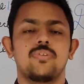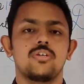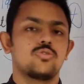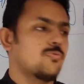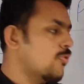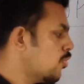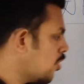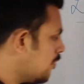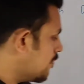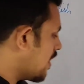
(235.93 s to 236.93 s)
So 4
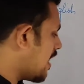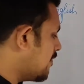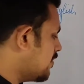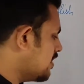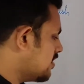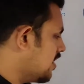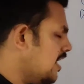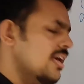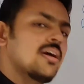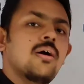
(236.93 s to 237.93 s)
of every
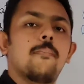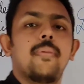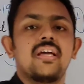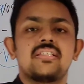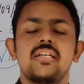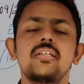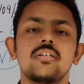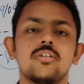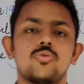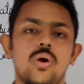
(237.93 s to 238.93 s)
3 makes
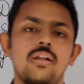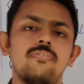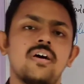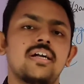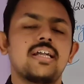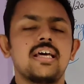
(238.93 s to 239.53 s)
it 12